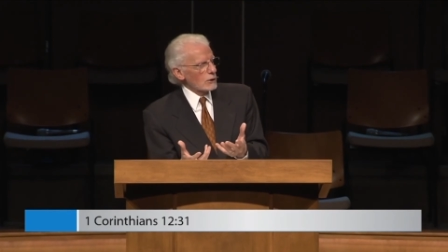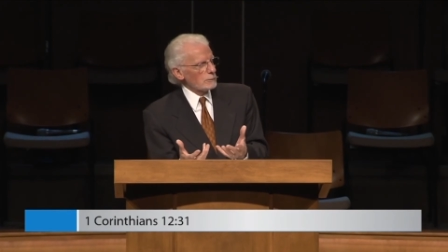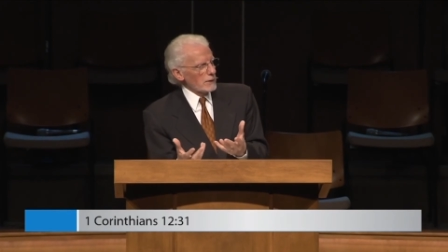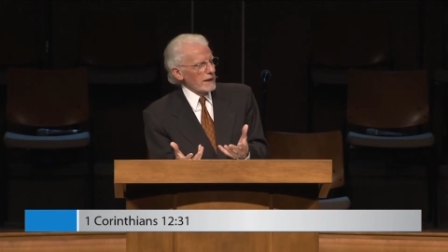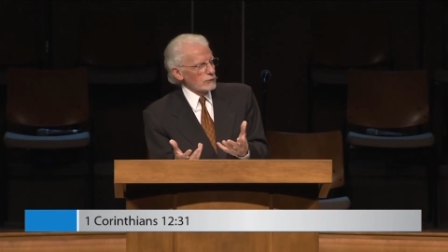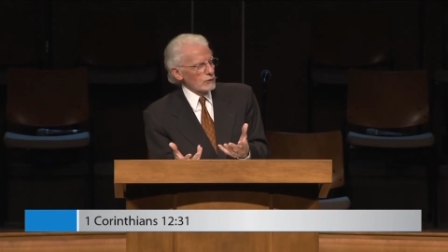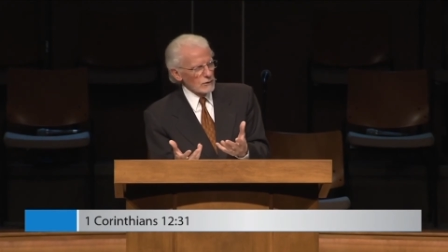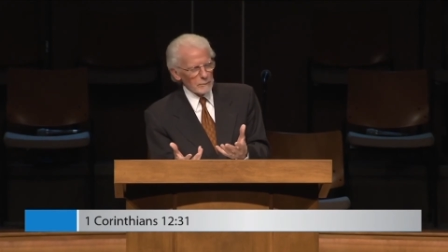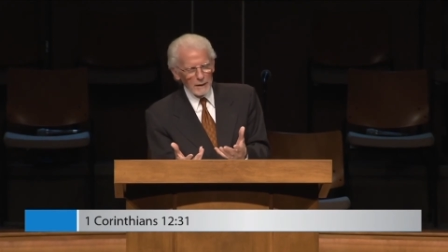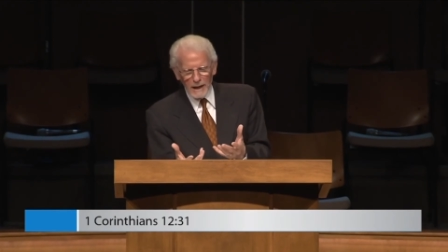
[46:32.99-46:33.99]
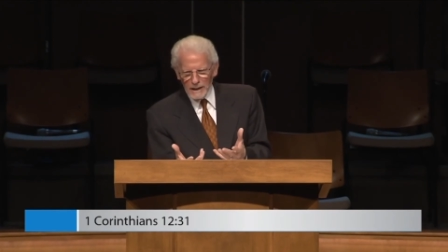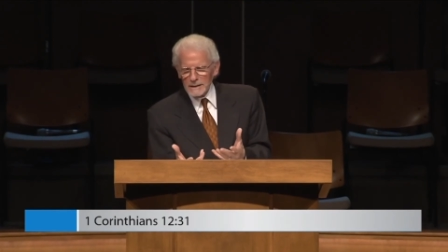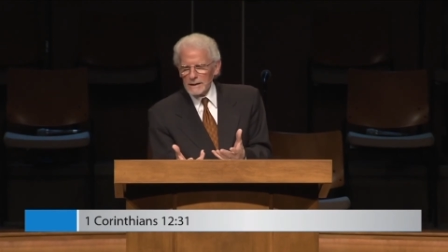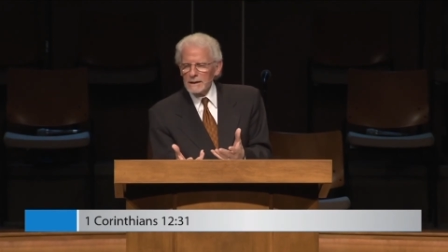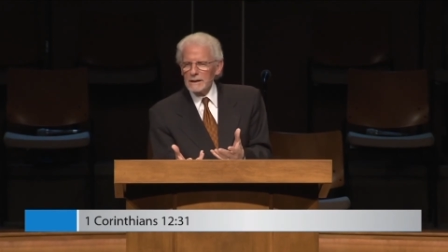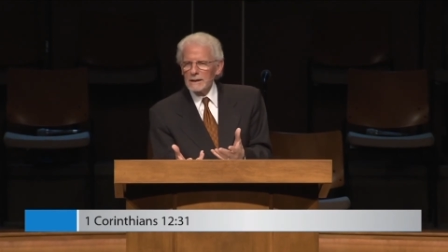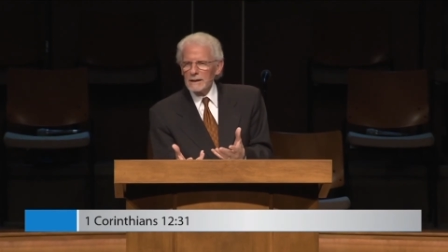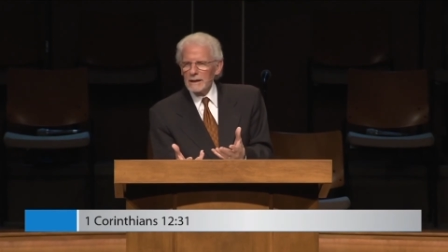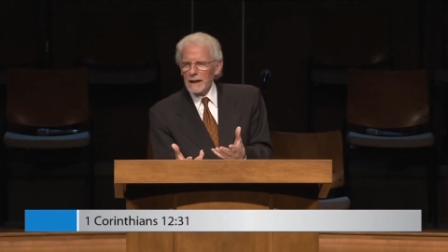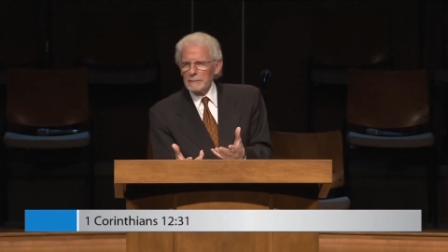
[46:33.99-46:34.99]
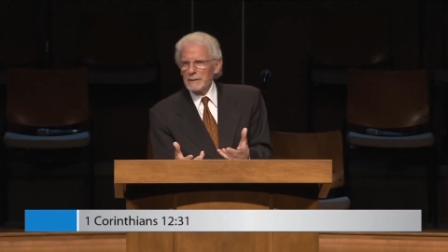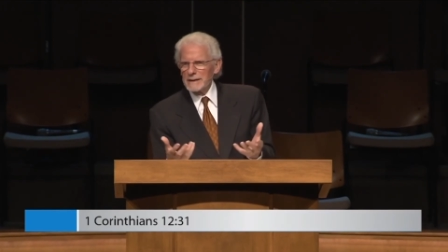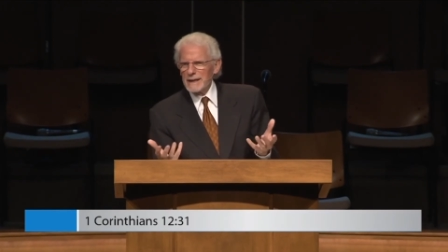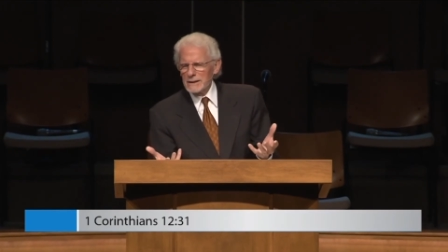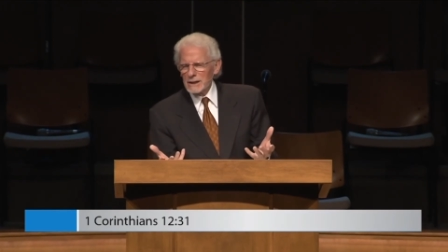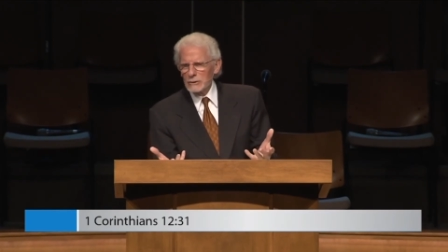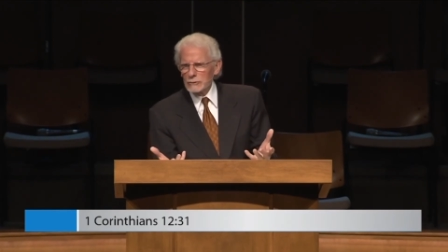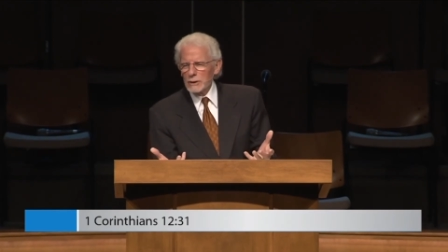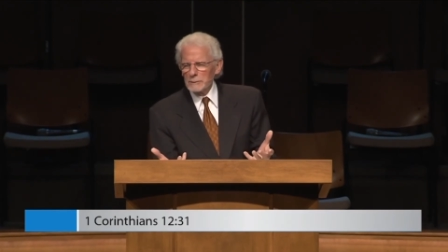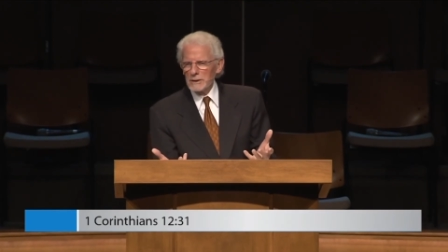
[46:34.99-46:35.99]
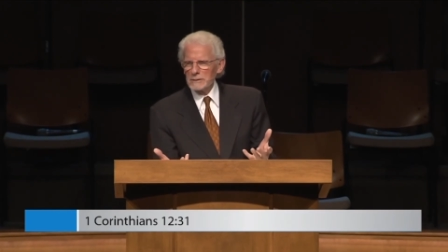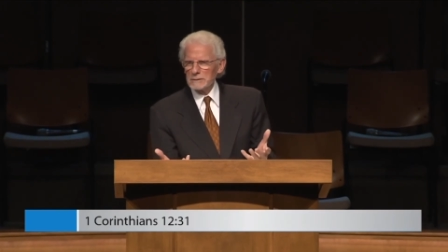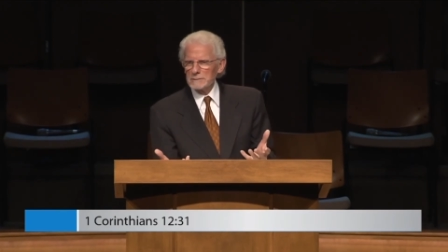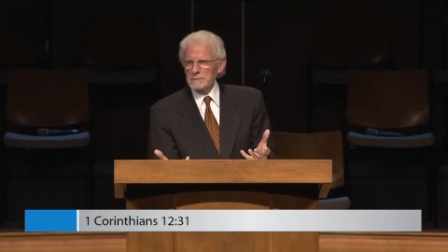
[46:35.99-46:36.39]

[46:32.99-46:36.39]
their place in the body and begin to contribute.